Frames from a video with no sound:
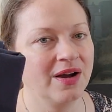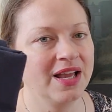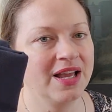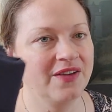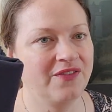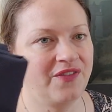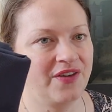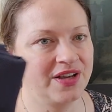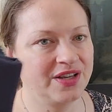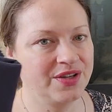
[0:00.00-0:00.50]

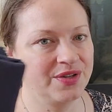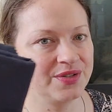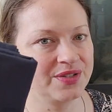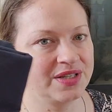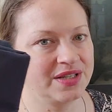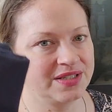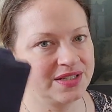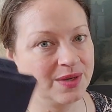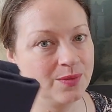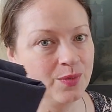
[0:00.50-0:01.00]
if I use
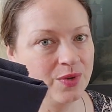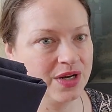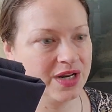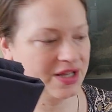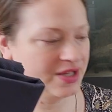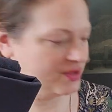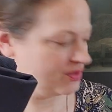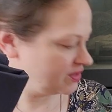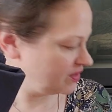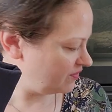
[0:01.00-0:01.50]
this and what I
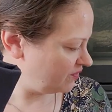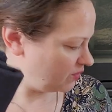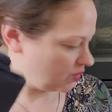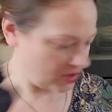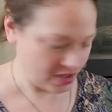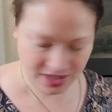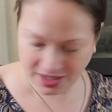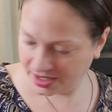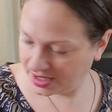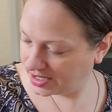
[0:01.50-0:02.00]
use it
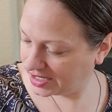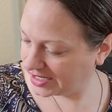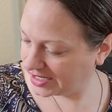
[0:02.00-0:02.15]
for.